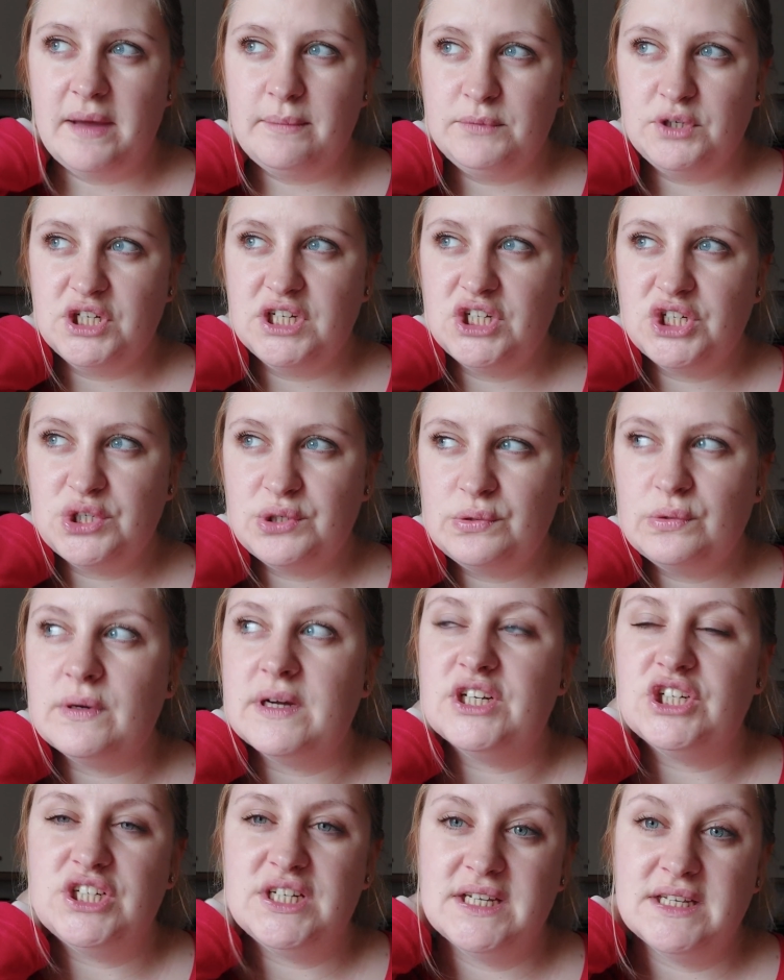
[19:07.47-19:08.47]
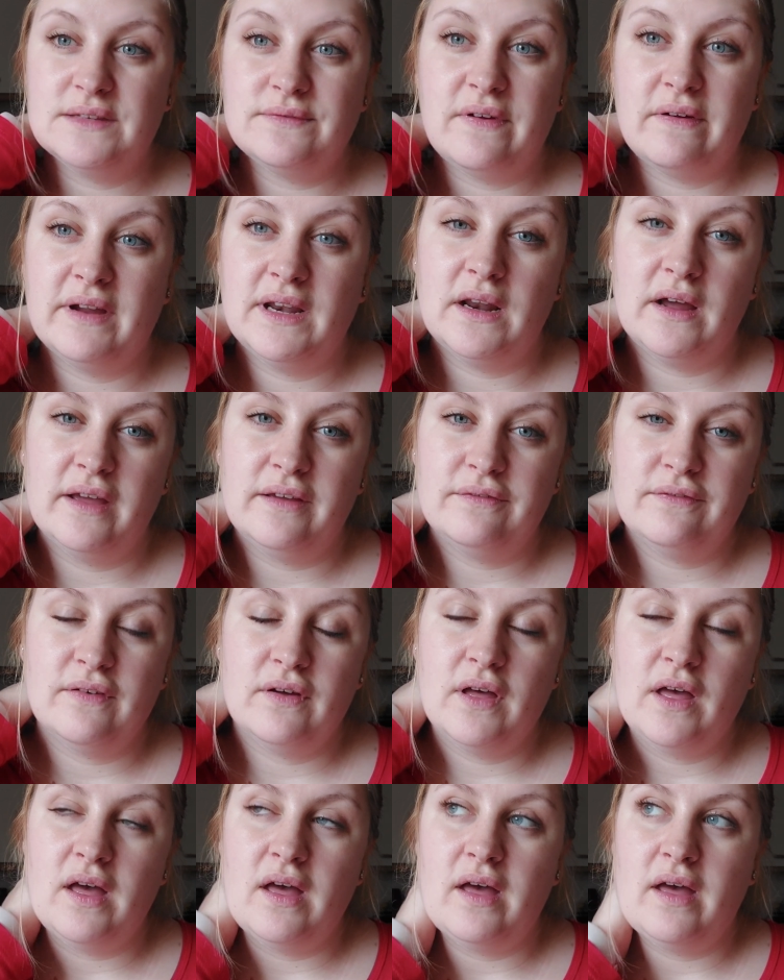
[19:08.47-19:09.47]
She's short and she is very light for
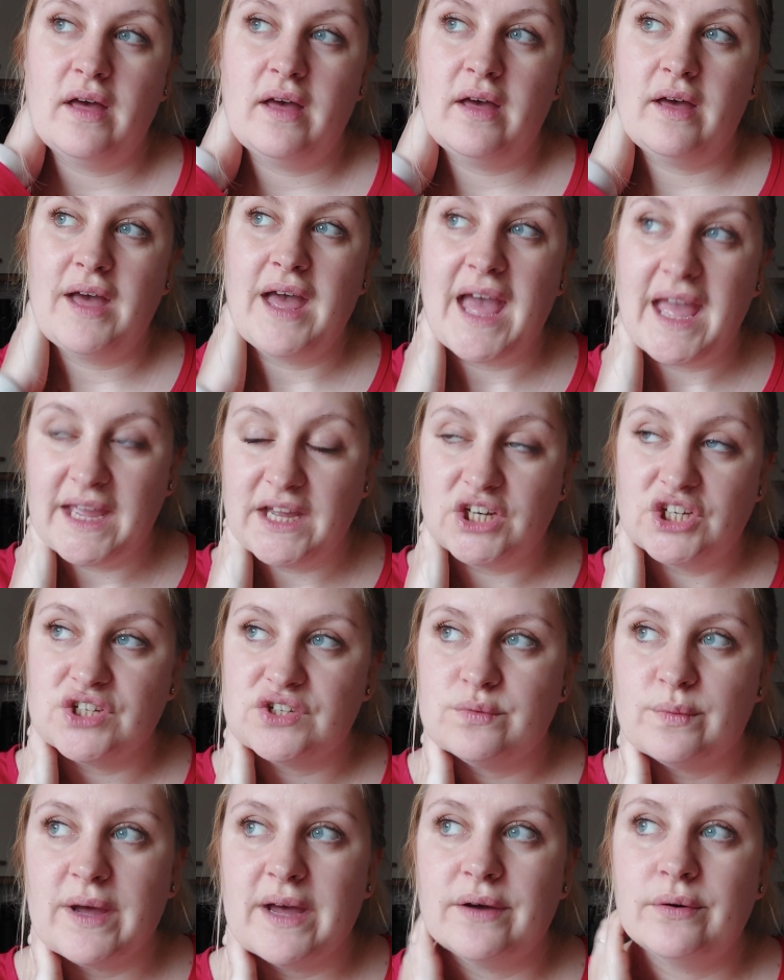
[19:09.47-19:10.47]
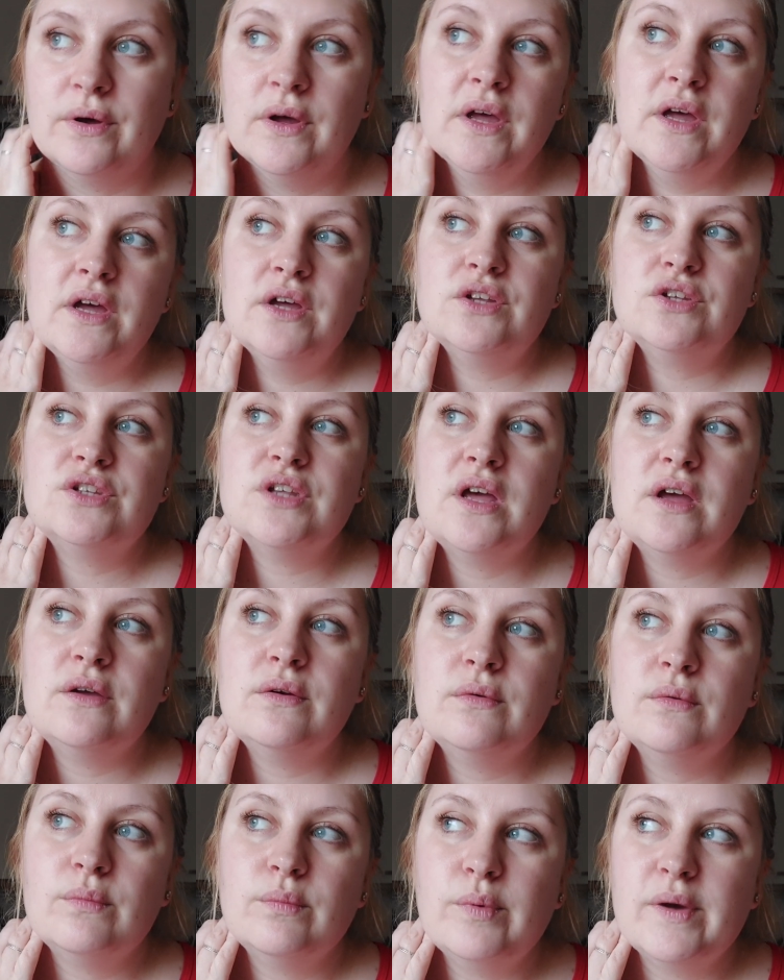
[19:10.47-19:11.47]
her age as well.
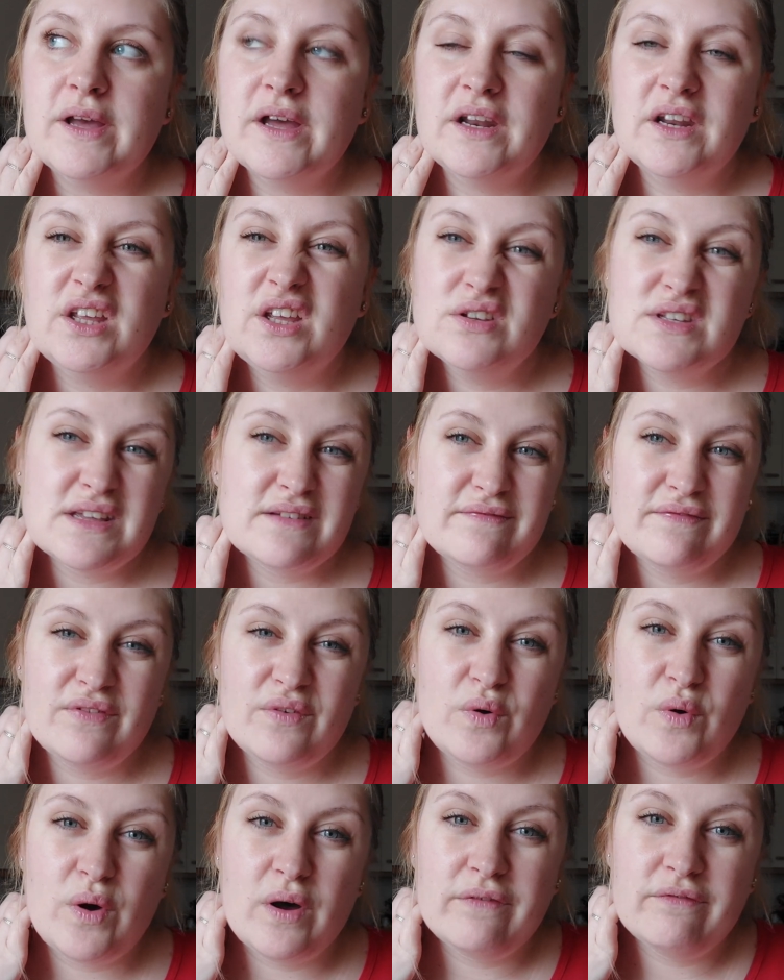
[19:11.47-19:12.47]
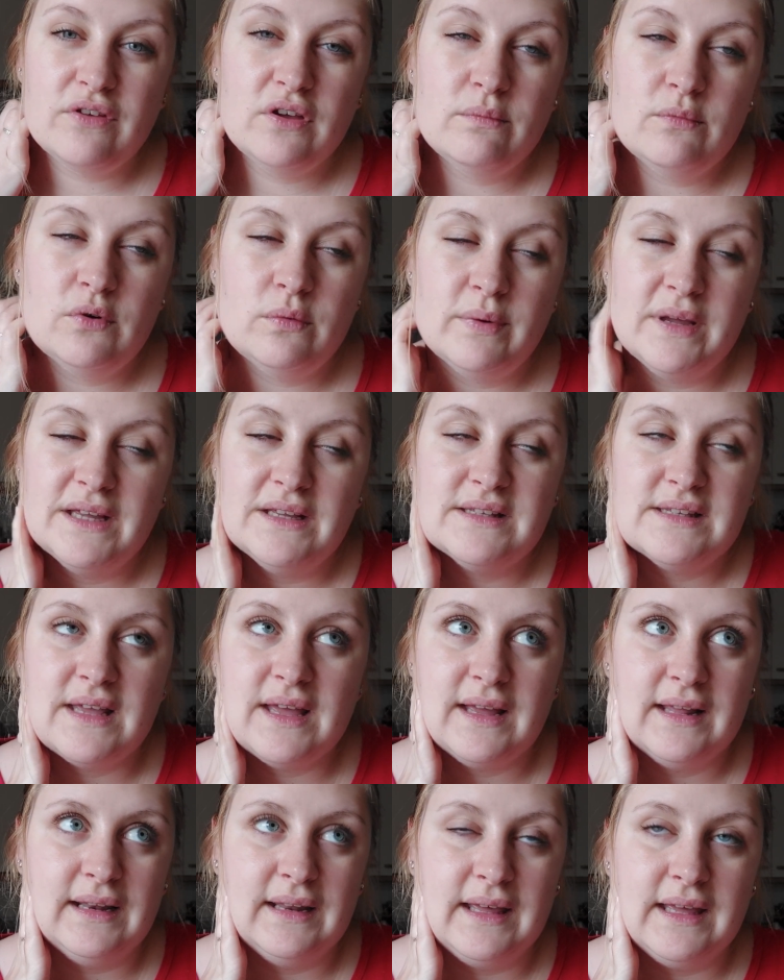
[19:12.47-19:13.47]
So we're going to use it for a few more weeks
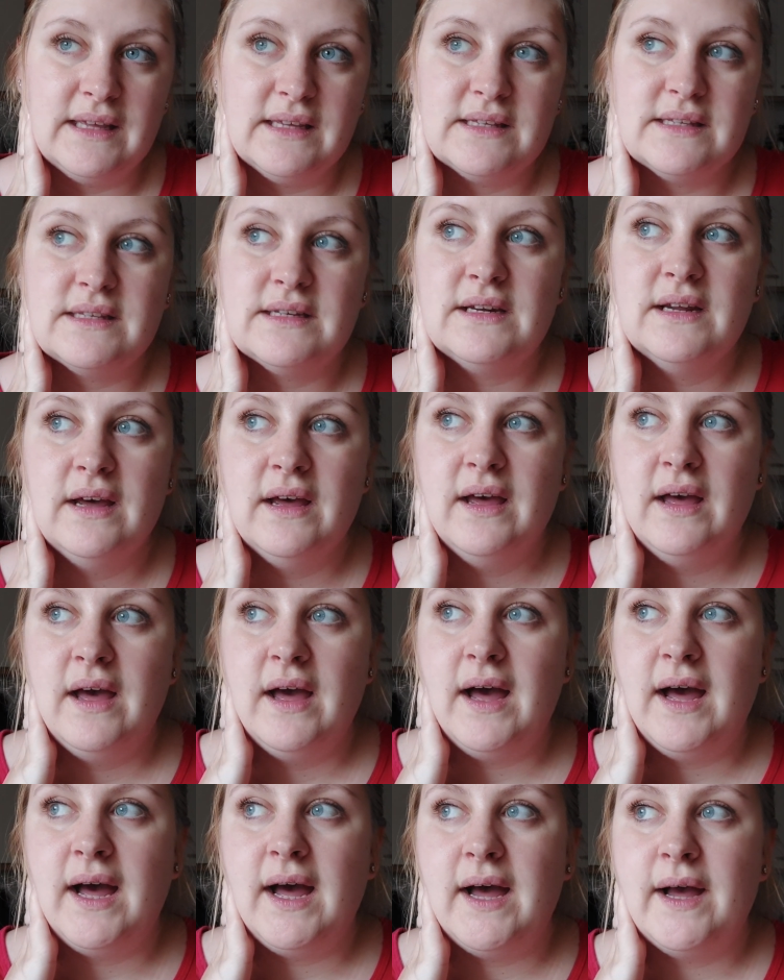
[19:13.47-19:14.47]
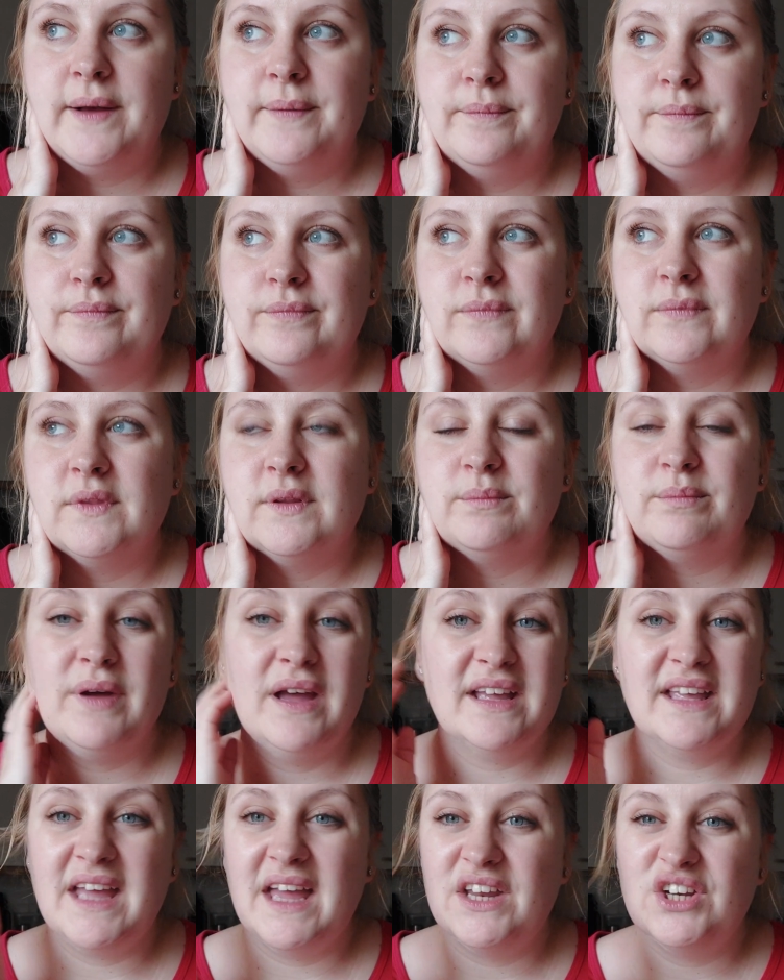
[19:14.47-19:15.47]
at least. But
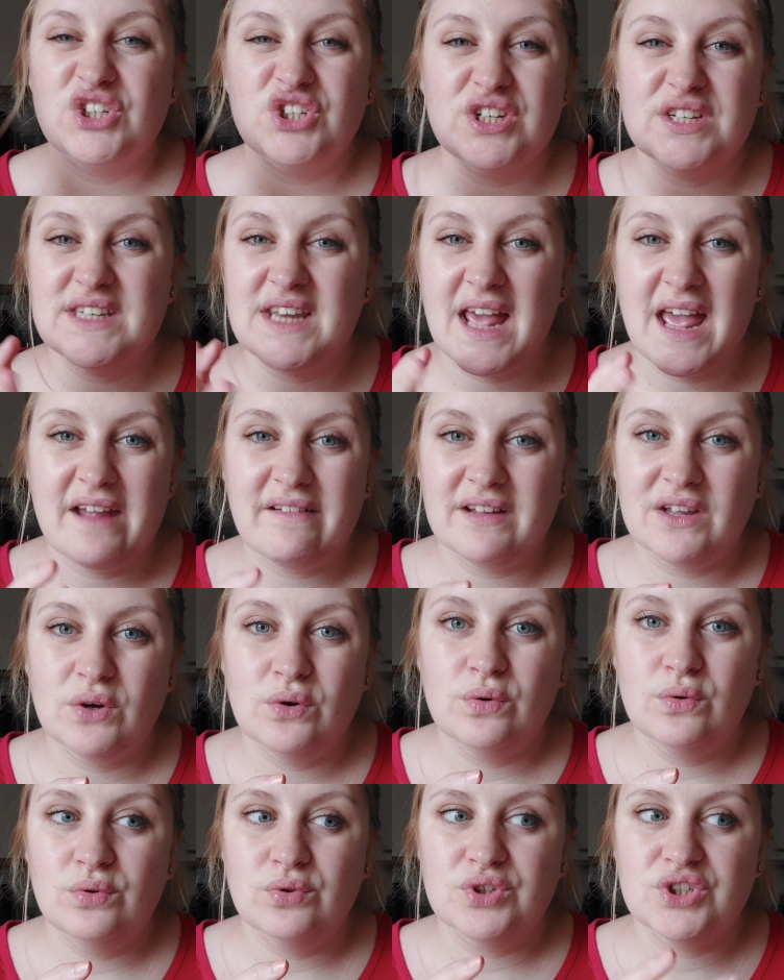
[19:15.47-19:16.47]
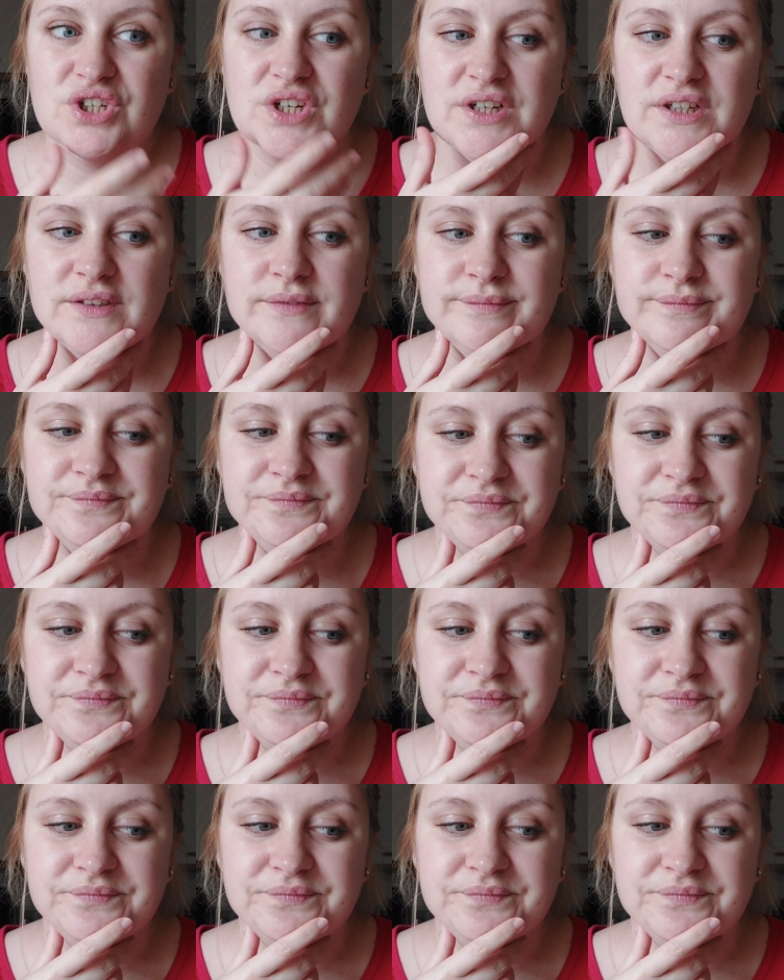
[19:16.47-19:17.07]
again, just airing caution.